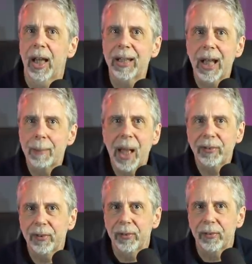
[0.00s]
And that
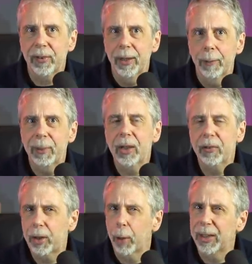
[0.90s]
matters,
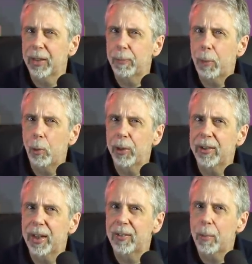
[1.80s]
because going into polling
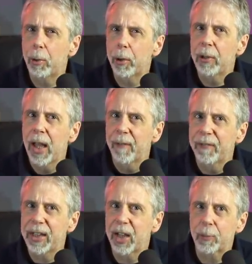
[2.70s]
day tomorrow,
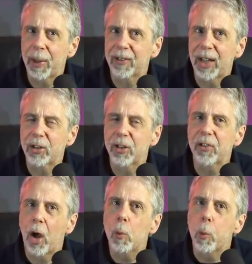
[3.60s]
the expectations
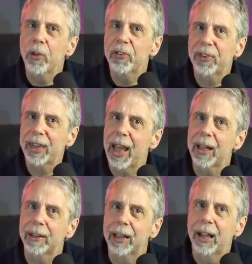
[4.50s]
are once
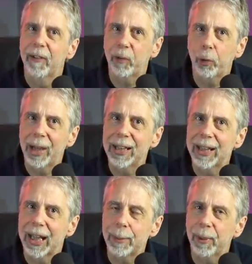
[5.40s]
again for a
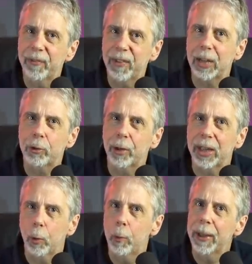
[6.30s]
Labour
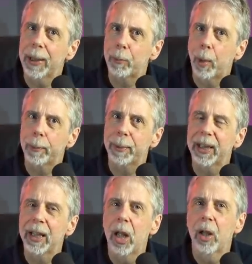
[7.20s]
victory, albeit
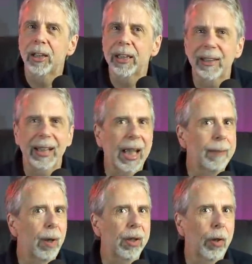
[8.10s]
probably leading a
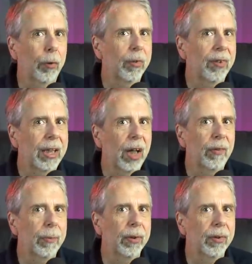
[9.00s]
minority
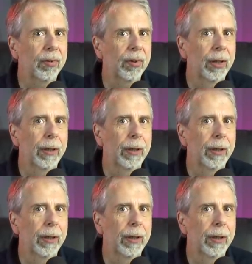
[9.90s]
government.